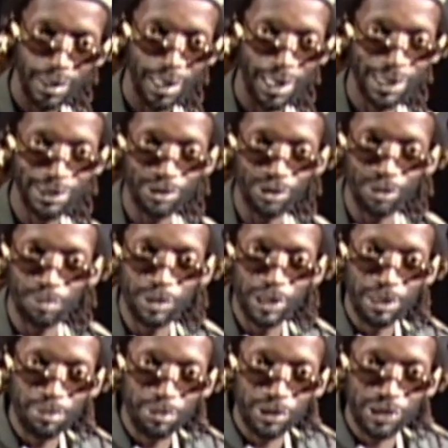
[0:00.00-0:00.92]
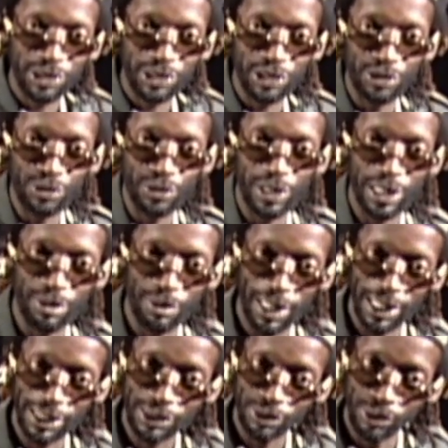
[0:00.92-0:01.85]
As some people see you, they
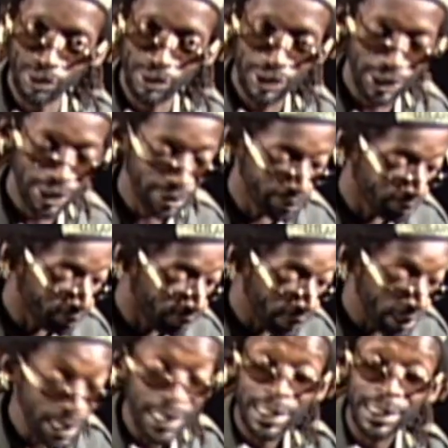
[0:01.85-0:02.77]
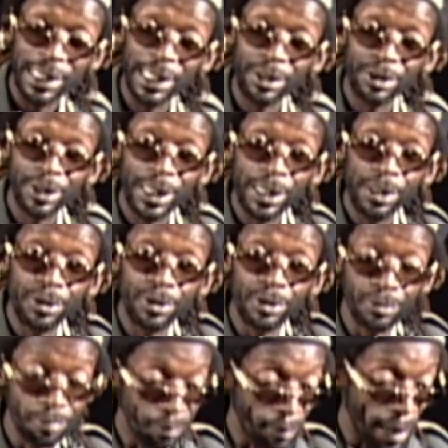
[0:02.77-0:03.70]
want something. They don't tell you
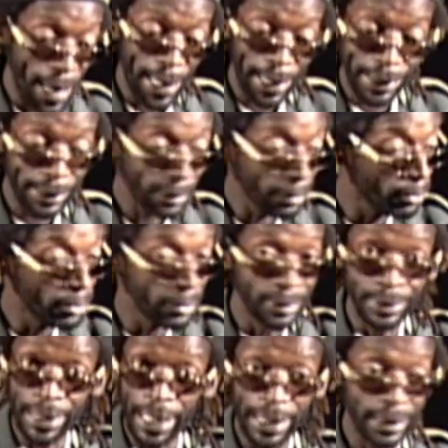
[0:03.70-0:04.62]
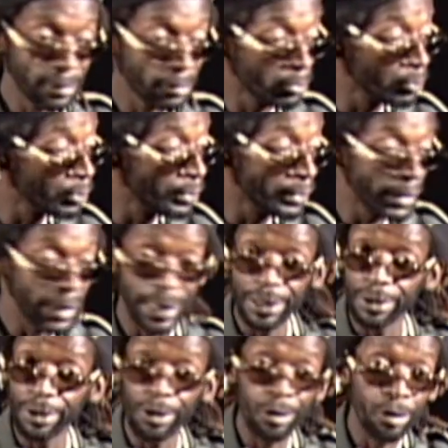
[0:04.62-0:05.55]
good morning, good night, good
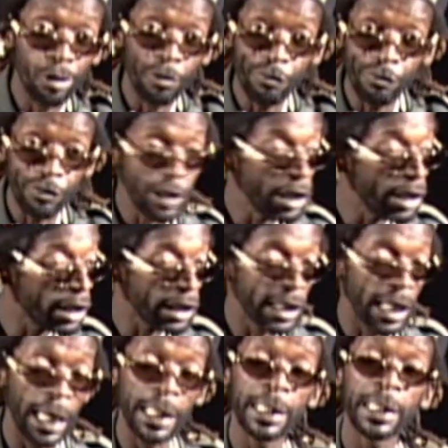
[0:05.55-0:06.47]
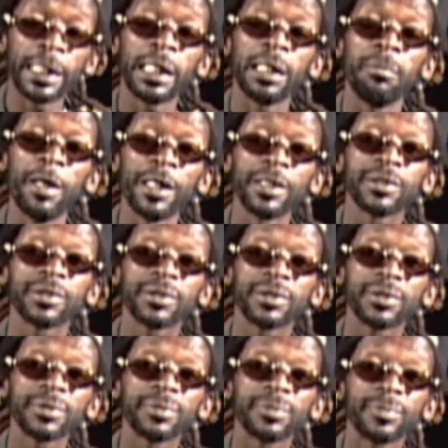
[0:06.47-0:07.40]
day, or how you're feeling, and any mix.
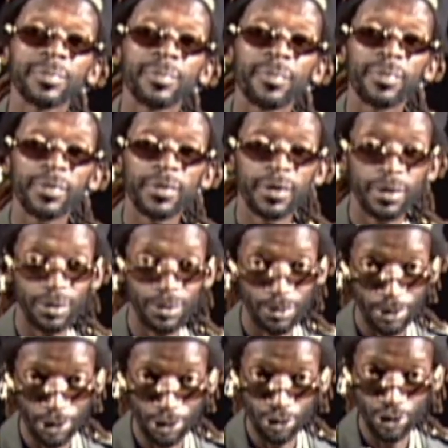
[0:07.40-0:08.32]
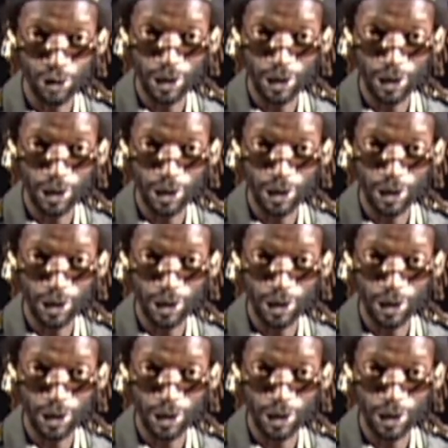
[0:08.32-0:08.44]
When you